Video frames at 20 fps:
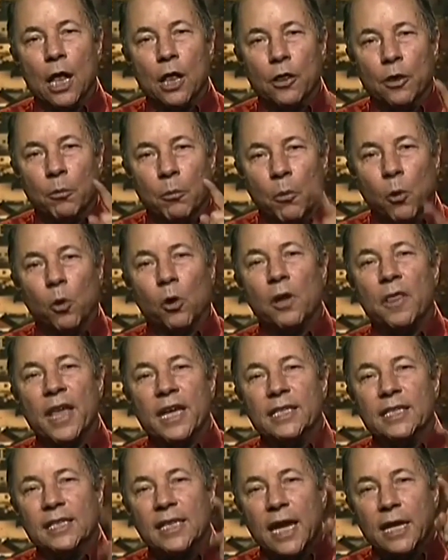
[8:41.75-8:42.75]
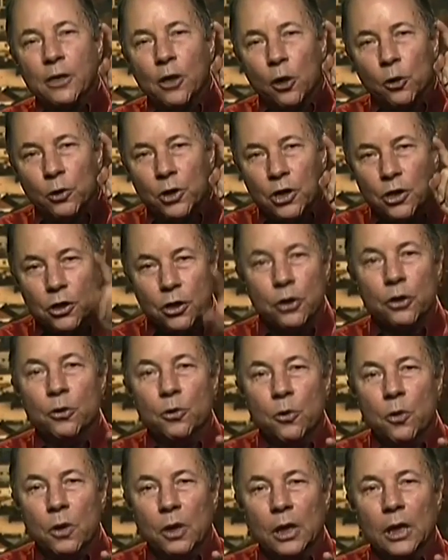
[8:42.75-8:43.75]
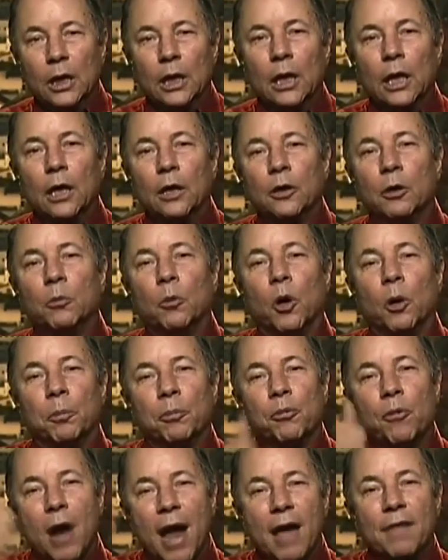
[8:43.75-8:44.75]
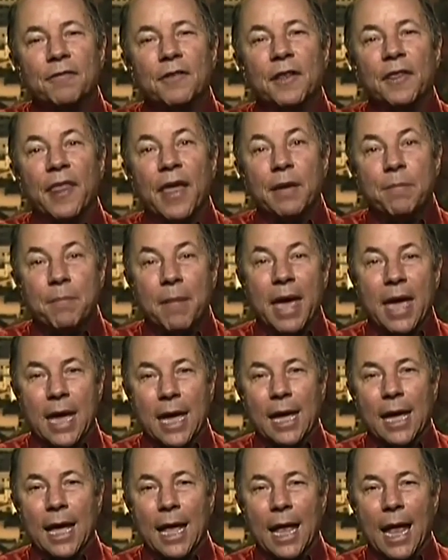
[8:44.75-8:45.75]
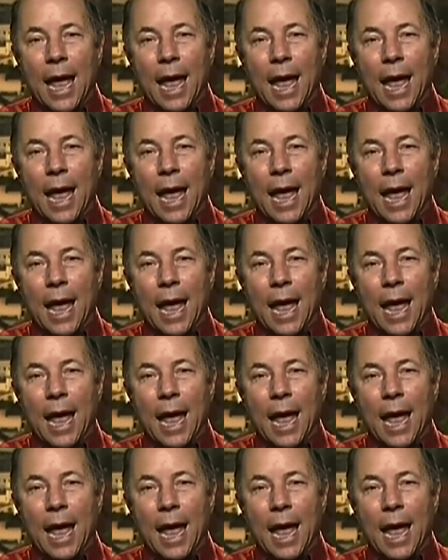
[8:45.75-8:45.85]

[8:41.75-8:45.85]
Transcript: The more they say no to you, the more profit they make.